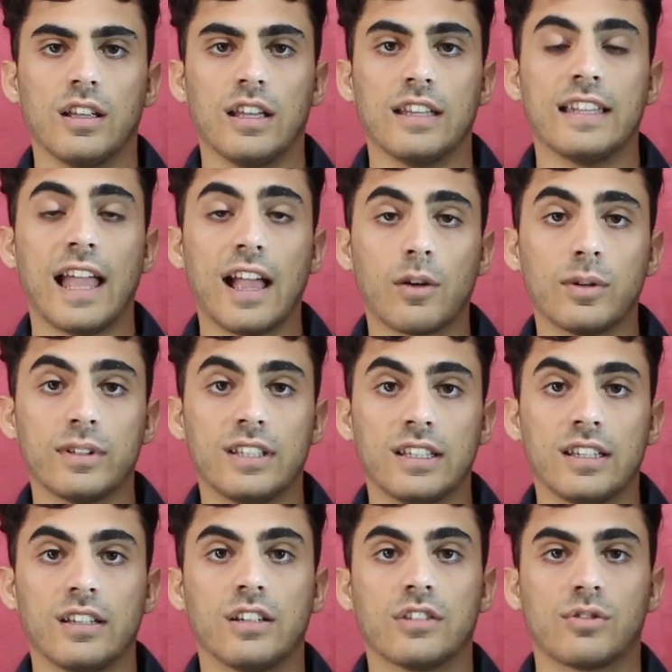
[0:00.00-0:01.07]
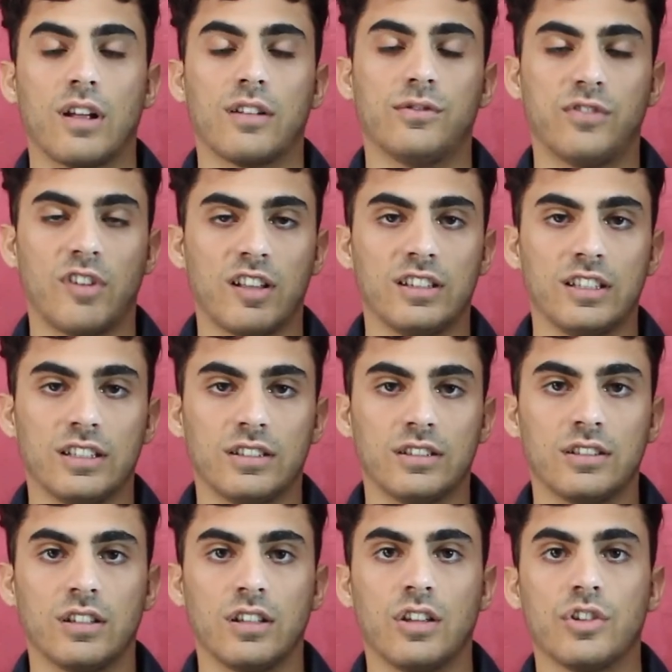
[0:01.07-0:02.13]
In equity crowdfunding,
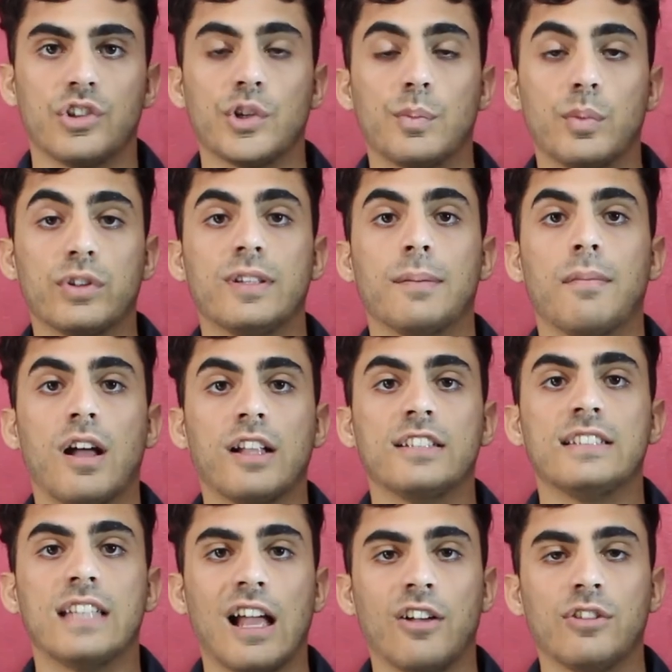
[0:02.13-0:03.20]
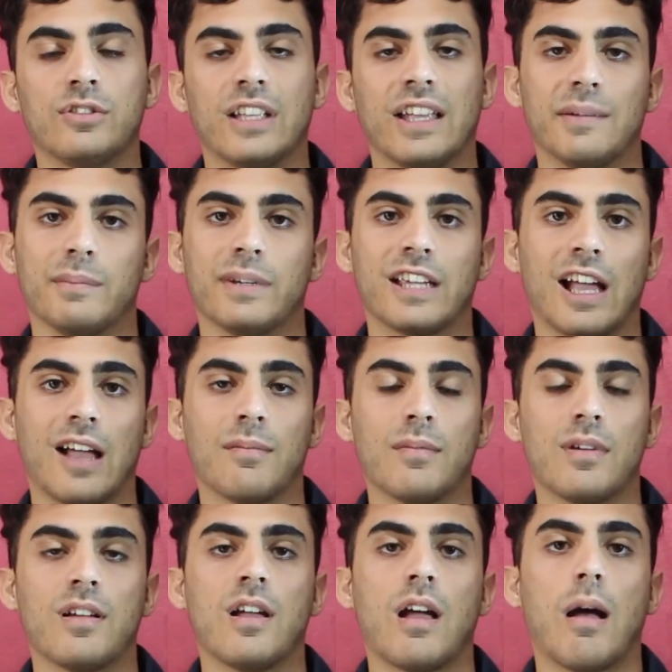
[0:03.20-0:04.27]
you put the money down and
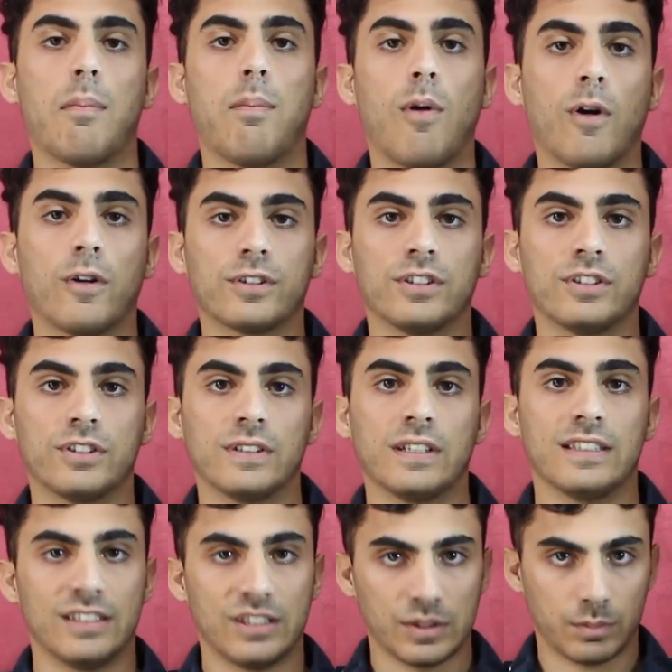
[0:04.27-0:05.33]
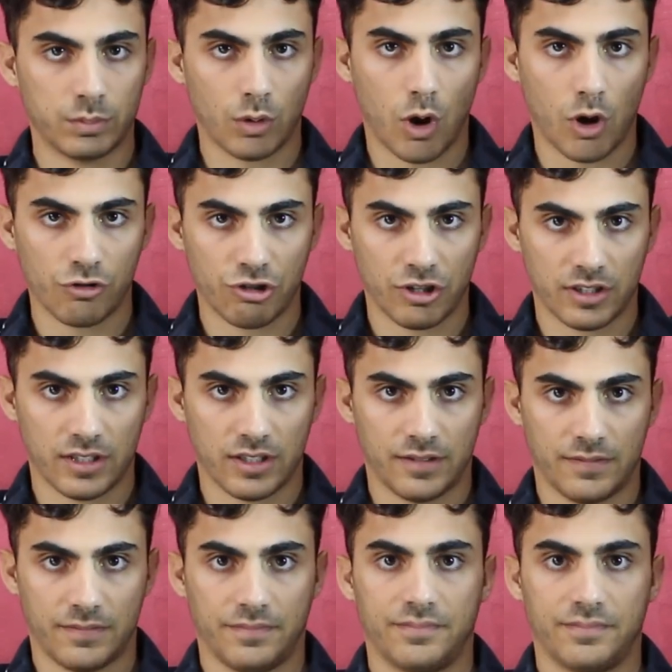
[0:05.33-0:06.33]
become a partner in this project.